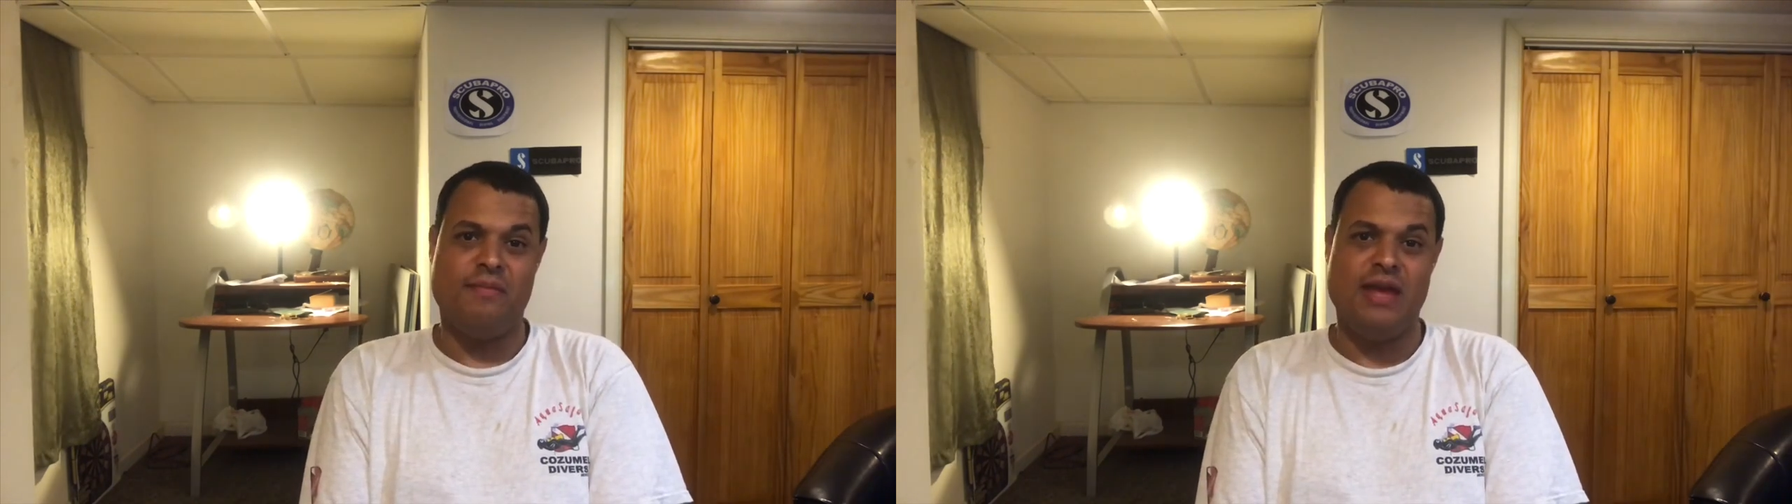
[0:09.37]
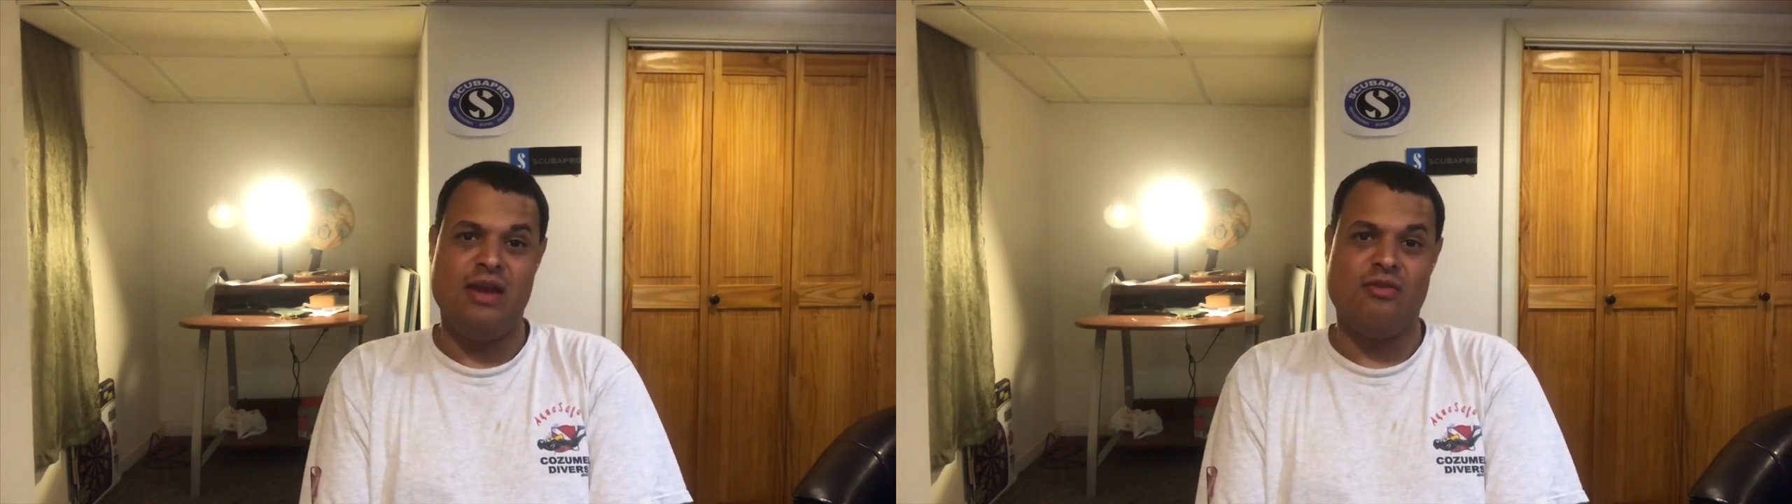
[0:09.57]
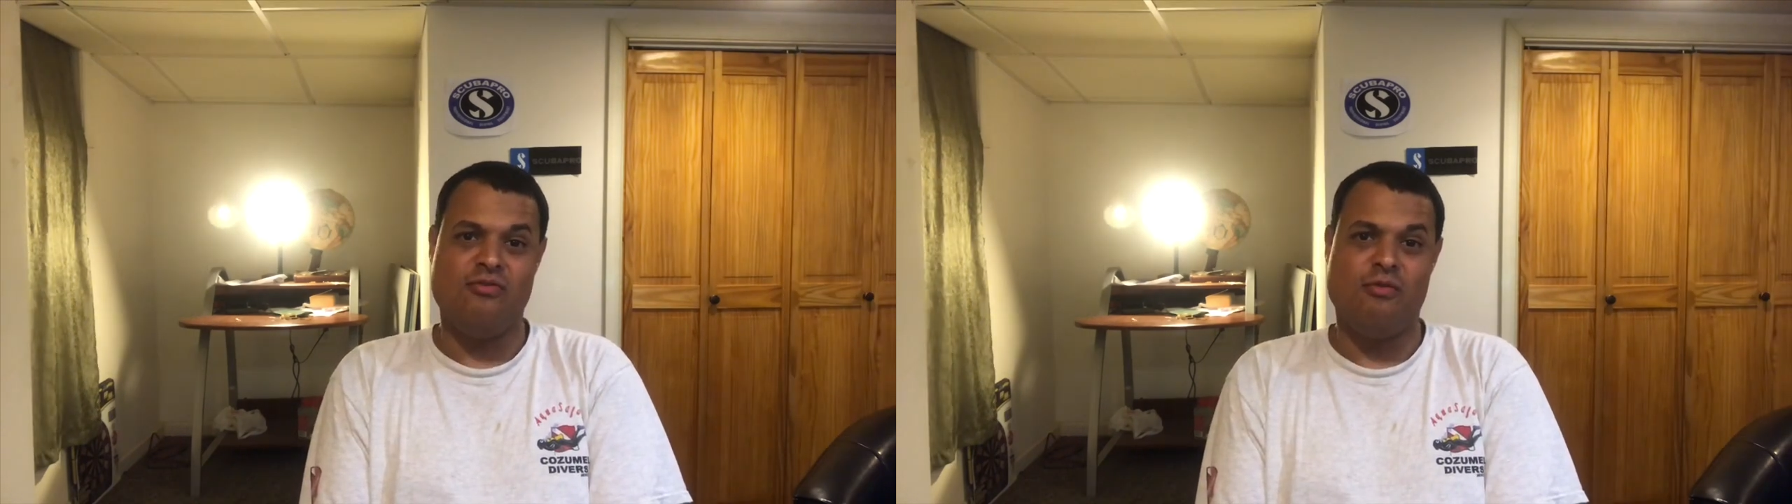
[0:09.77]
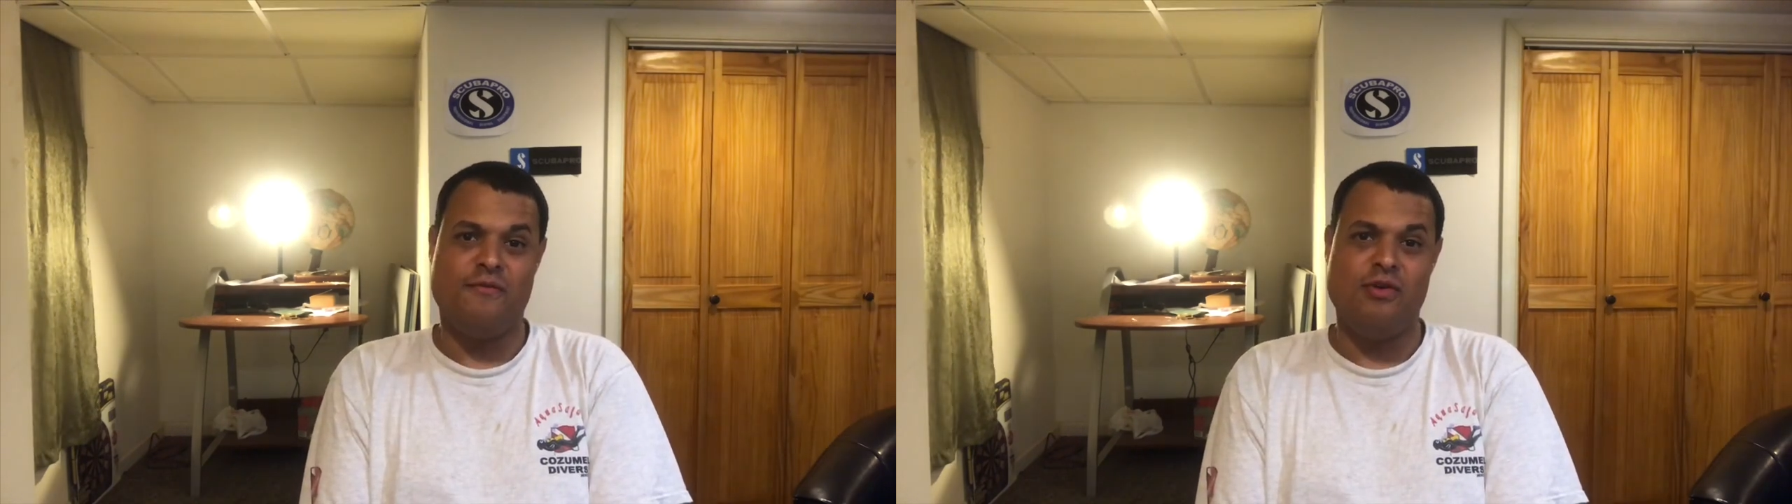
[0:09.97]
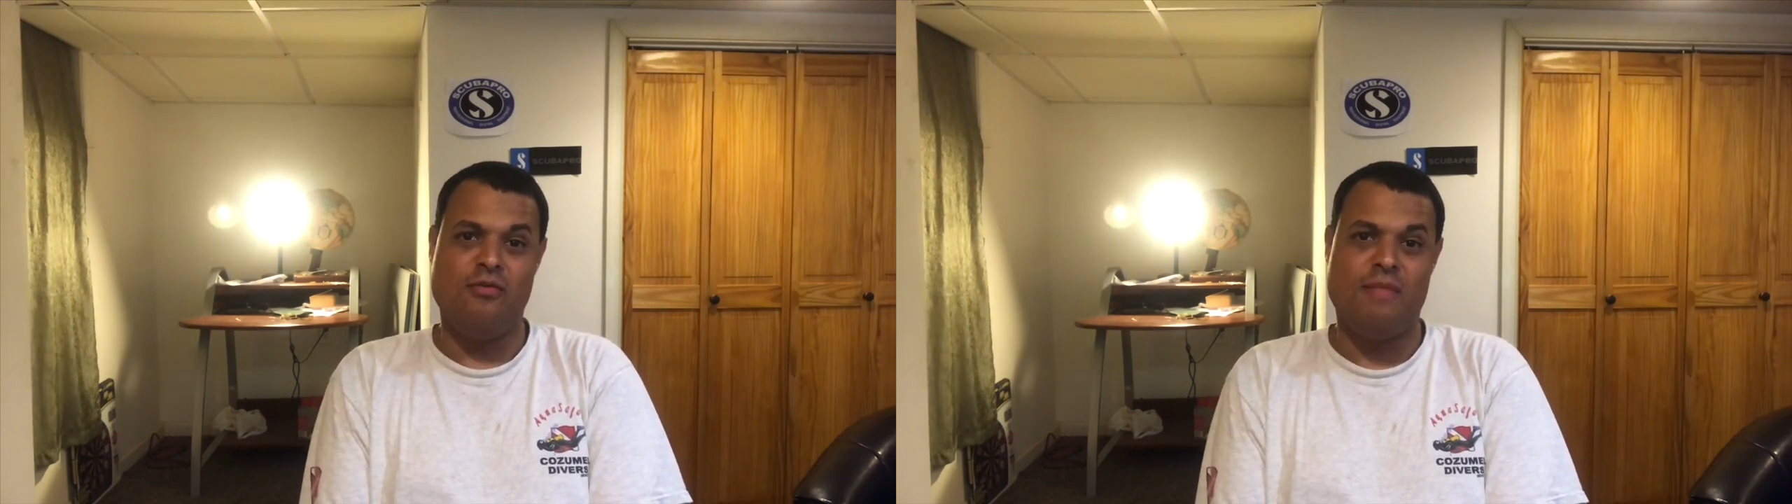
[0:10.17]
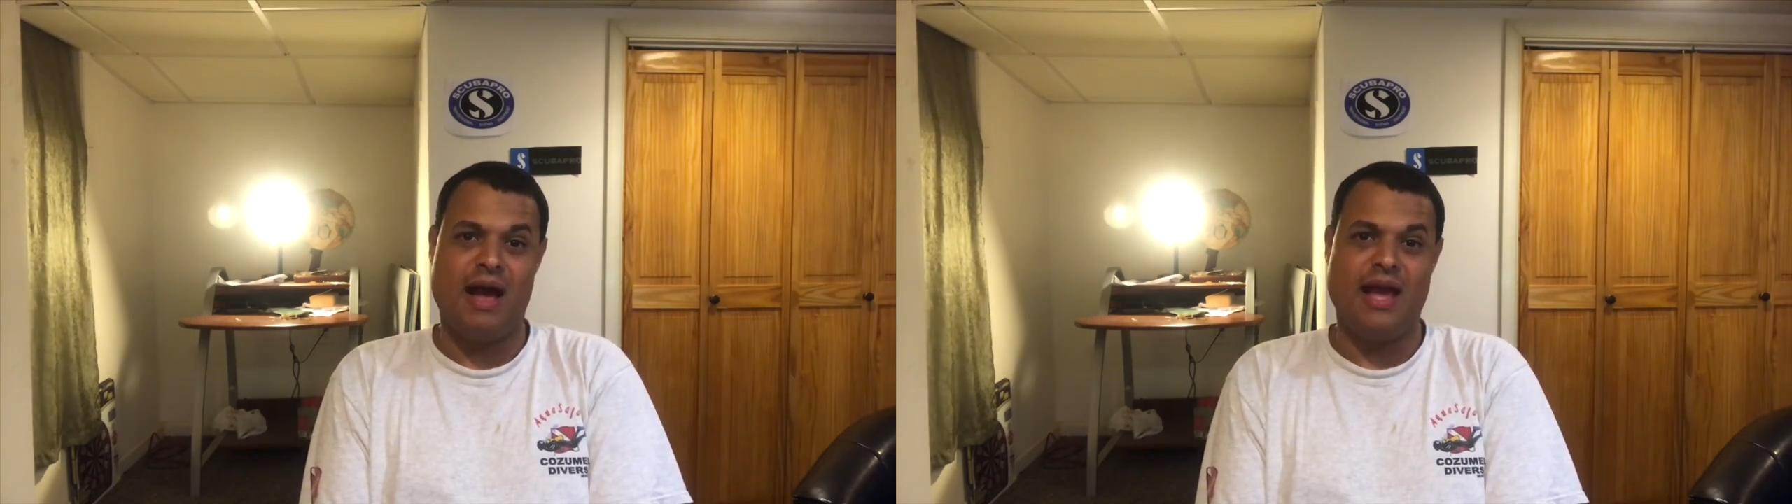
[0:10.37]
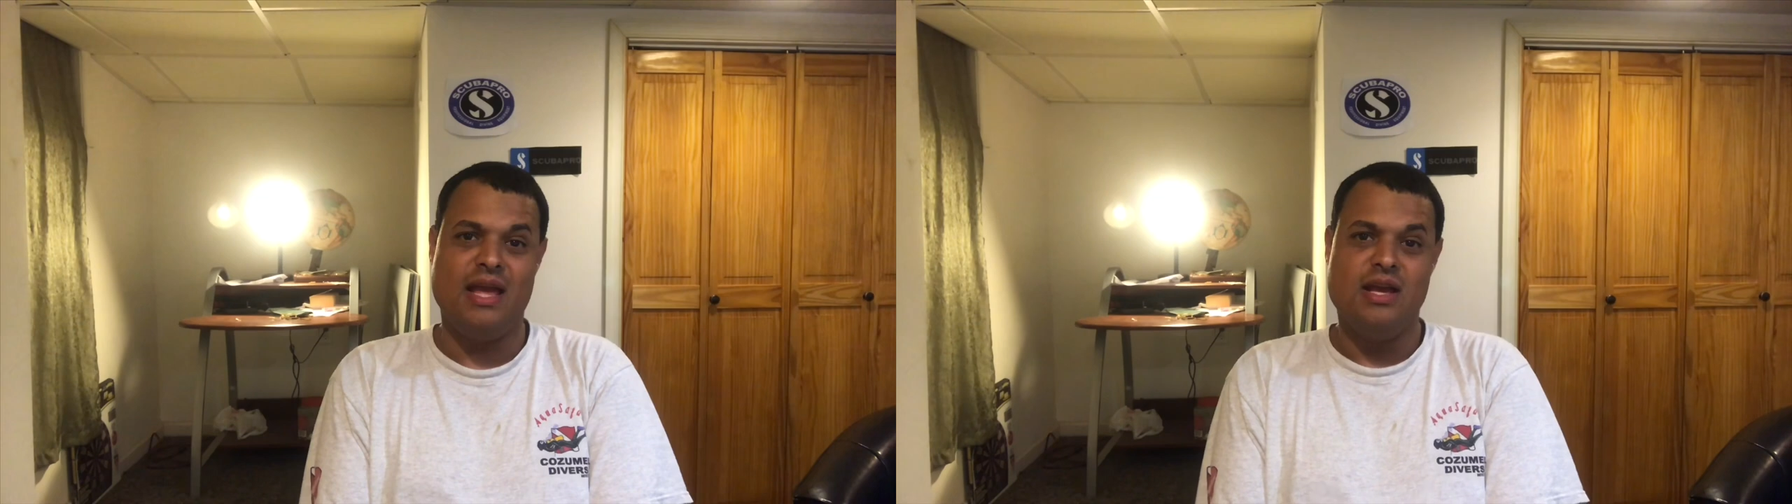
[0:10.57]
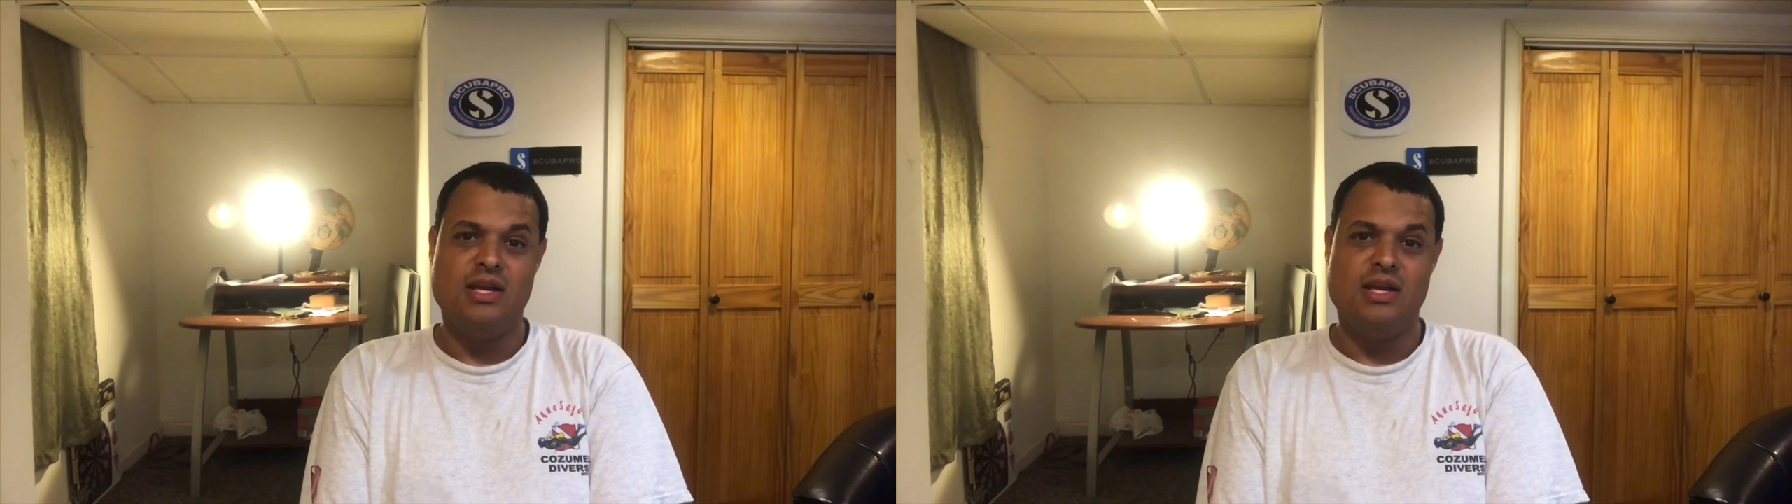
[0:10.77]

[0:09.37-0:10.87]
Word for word: I'm here to review my